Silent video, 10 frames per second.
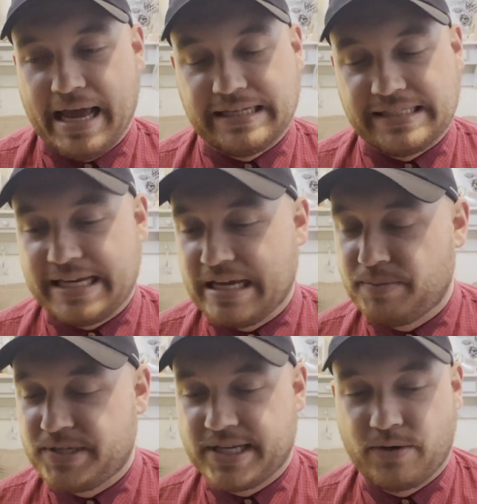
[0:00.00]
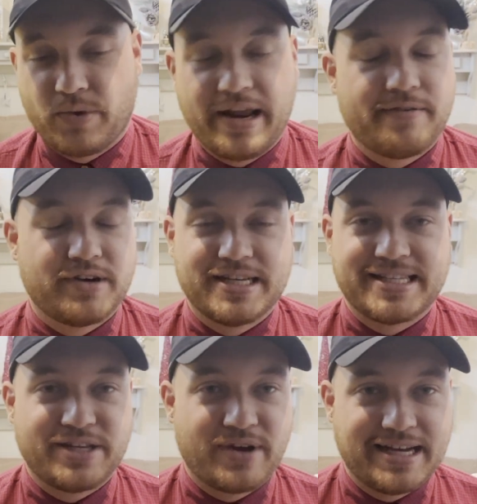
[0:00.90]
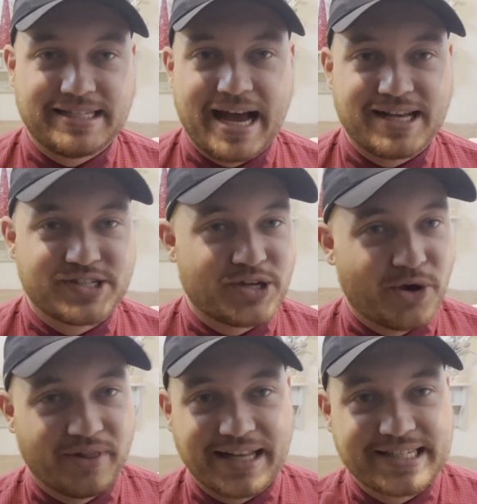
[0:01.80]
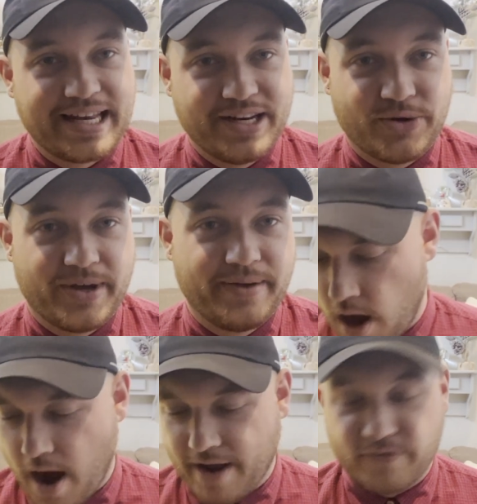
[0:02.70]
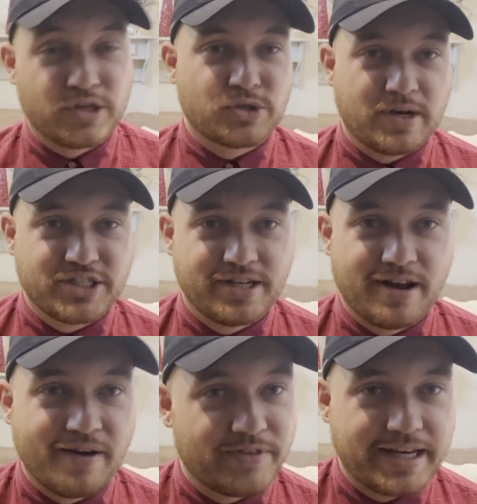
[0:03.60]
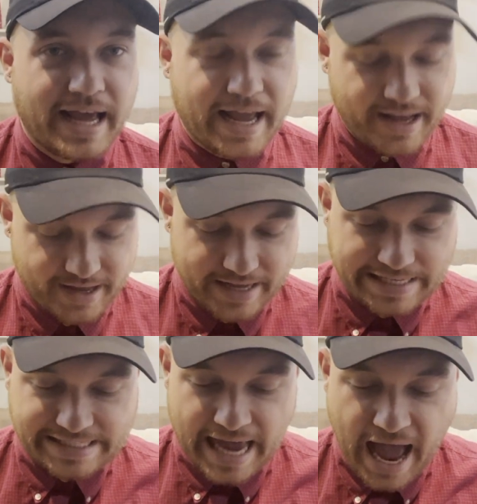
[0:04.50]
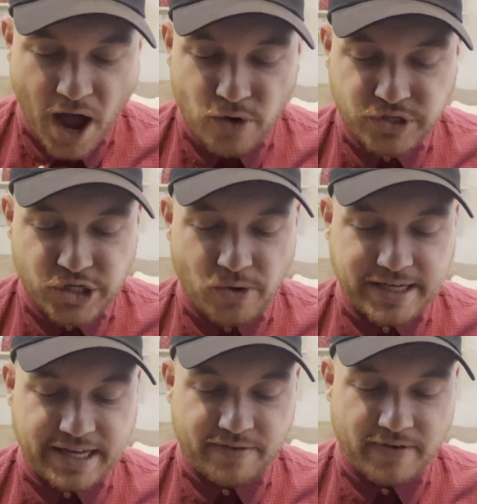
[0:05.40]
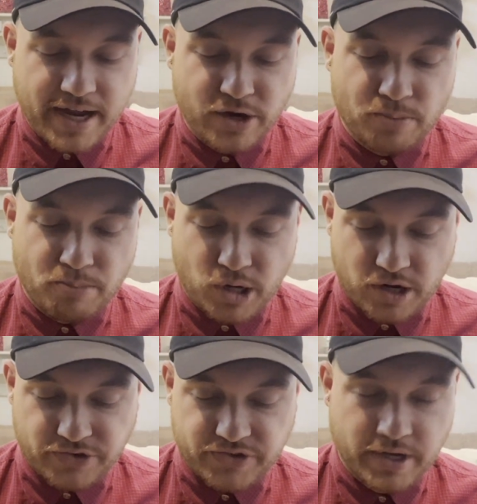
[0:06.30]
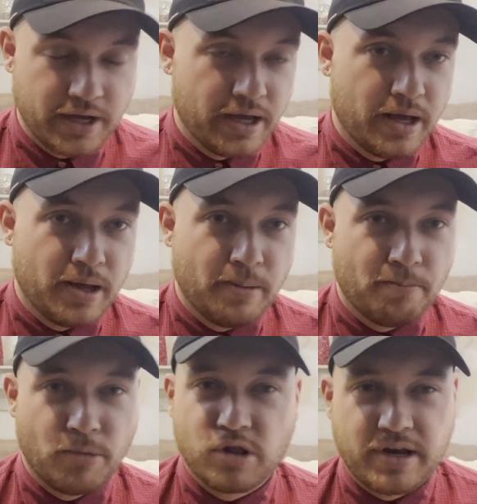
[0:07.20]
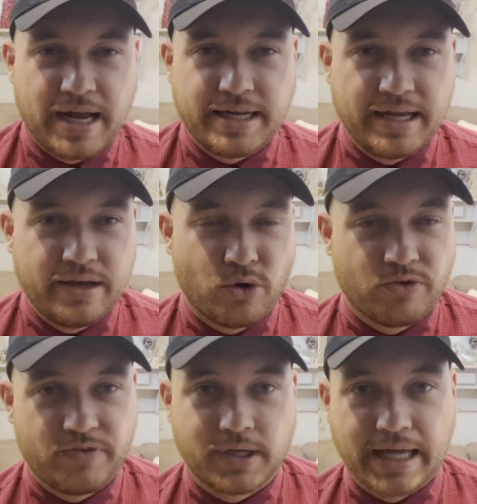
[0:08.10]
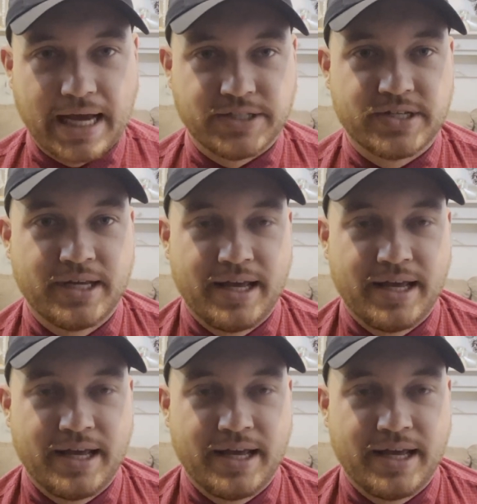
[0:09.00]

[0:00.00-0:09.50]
tips and whatever it is that you guys asked. So let's get into it. All right, first question of the day is, how do you identify your birds, Merlin ID or field guides?